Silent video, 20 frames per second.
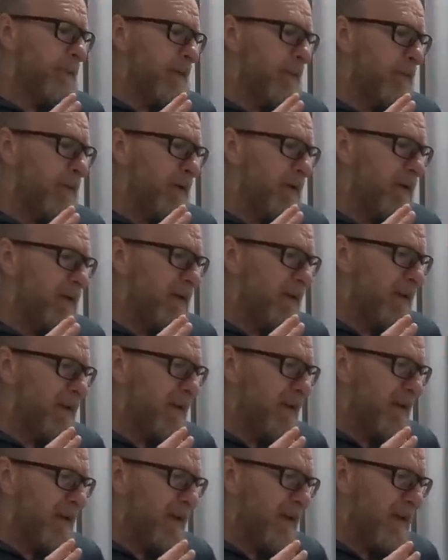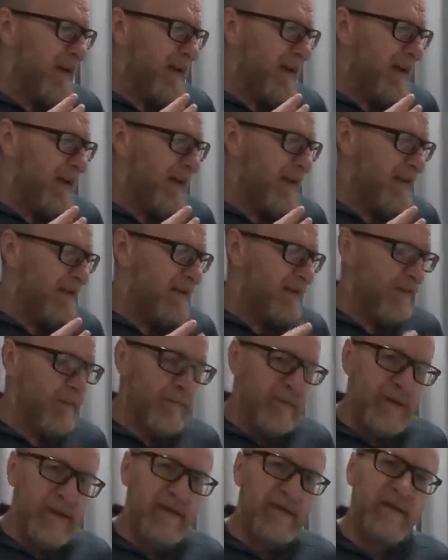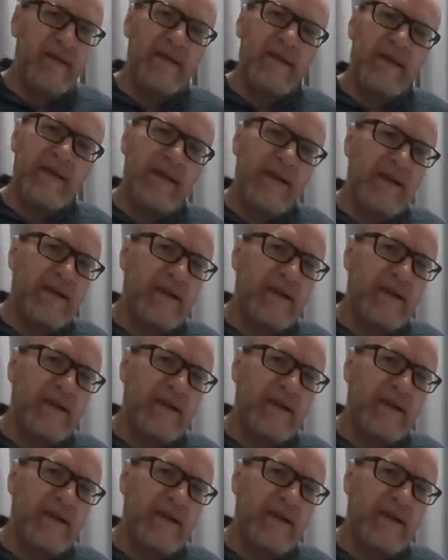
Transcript: but simplicity